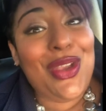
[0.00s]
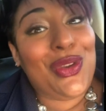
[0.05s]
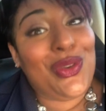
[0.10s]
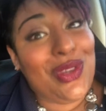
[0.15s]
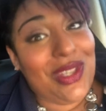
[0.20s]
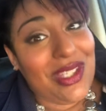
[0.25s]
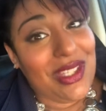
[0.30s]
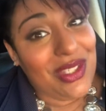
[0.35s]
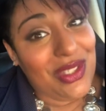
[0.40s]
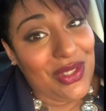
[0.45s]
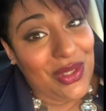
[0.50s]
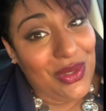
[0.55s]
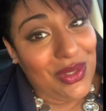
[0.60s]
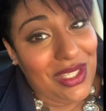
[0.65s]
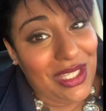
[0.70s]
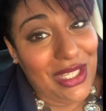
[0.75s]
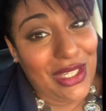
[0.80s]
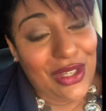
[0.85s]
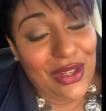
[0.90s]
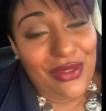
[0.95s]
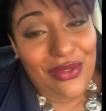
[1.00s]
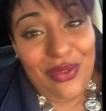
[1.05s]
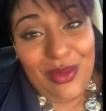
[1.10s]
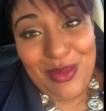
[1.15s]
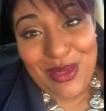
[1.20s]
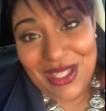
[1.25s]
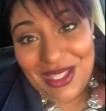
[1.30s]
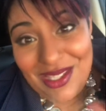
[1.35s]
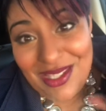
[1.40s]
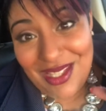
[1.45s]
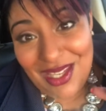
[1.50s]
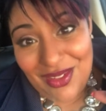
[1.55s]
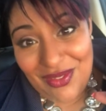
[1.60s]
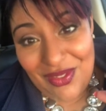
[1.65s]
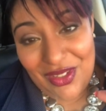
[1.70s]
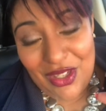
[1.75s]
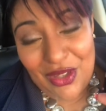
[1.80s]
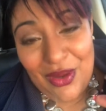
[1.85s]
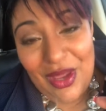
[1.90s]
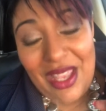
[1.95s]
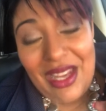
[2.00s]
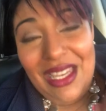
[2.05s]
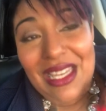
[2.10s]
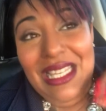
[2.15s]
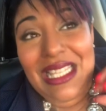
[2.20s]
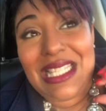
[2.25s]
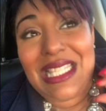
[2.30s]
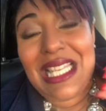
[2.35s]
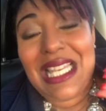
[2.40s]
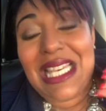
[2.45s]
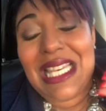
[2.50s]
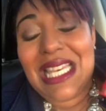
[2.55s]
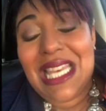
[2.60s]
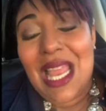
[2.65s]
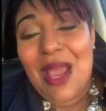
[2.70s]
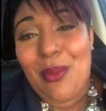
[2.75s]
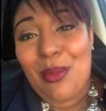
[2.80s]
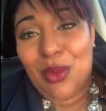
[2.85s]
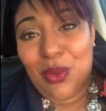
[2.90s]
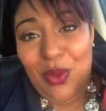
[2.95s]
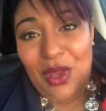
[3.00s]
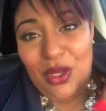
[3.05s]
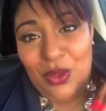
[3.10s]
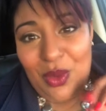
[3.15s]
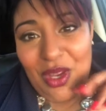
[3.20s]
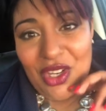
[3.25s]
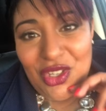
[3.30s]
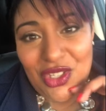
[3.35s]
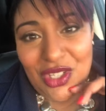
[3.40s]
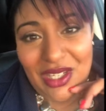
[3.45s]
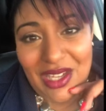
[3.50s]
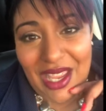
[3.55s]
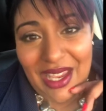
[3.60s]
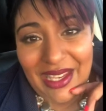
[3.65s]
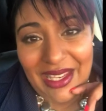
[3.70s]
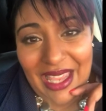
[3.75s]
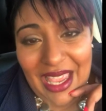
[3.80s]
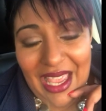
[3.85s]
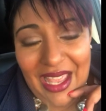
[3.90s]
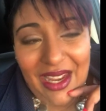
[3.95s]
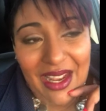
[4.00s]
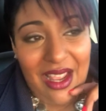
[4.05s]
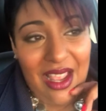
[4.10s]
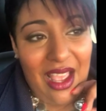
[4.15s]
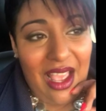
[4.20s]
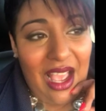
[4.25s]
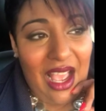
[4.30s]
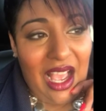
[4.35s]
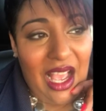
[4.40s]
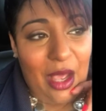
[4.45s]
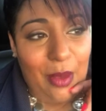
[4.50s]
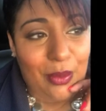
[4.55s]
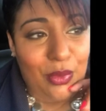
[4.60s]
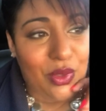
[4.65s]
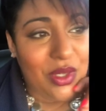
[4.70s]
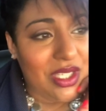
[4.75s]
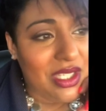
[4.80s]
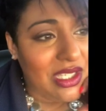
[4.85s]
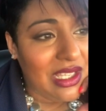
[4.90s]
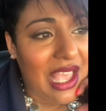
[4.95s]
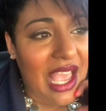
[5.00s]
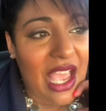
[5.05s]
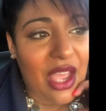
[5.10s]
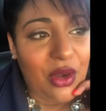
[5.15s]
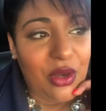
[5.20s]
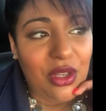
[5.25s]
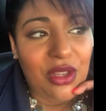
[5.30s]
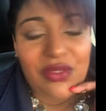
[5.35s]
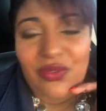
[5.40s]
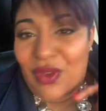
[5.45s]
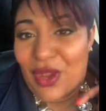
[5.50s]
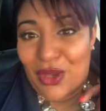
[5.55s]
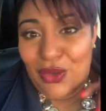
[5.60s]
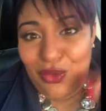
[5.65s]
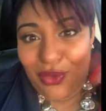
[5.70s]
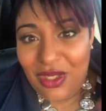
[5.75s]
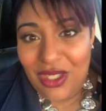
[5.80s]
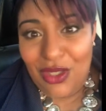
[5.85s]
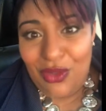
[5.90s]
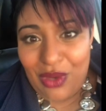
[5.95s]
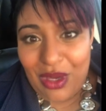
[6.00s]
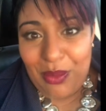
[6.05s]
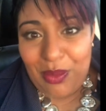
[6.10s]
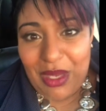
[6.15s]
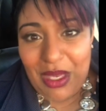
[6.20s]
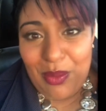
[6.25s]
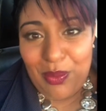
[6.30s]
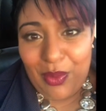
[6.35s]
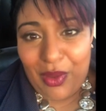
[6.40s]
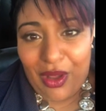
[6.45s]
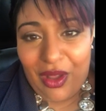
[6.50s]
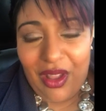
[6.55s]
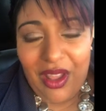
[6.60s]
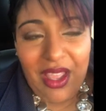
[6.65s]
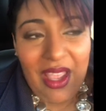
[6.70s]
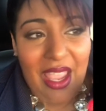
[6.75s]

Crystal Takuna here from The Inside View, and it is the number one question I get. Crystal, how do you find really great people?